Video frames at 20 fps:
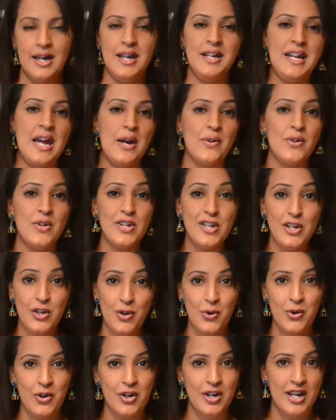Now that the
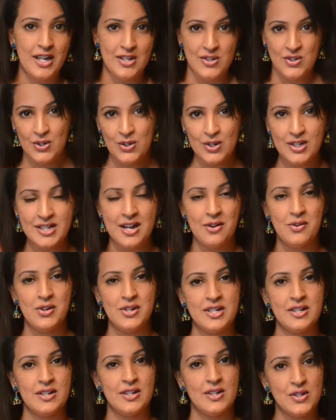yogurt has cooked down
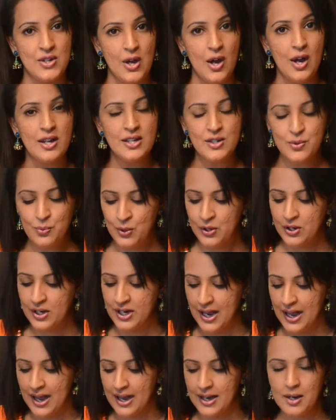into the sauce, we're going
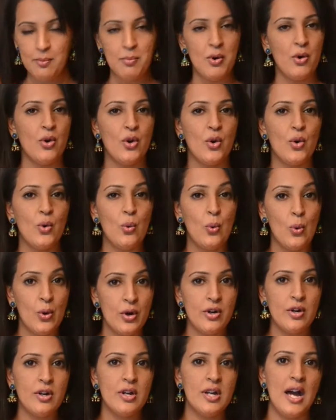to add about
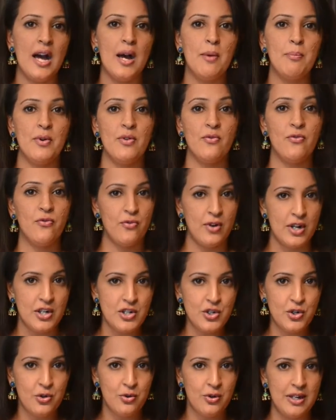1/4 cup of fresh
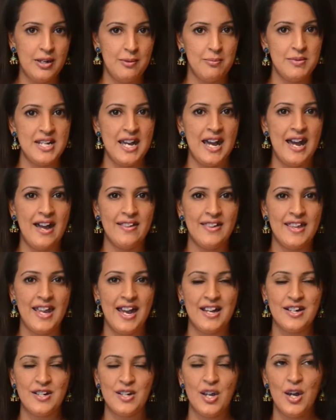cream to add
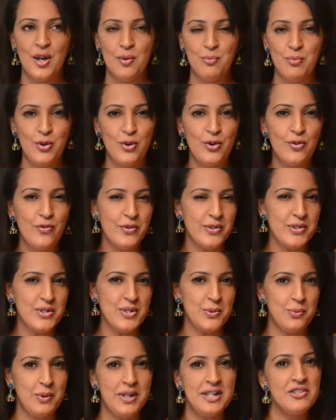that beautiful
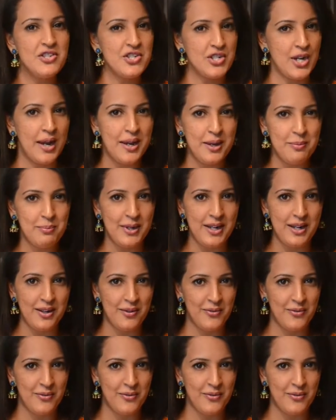sweet Shahi Paneer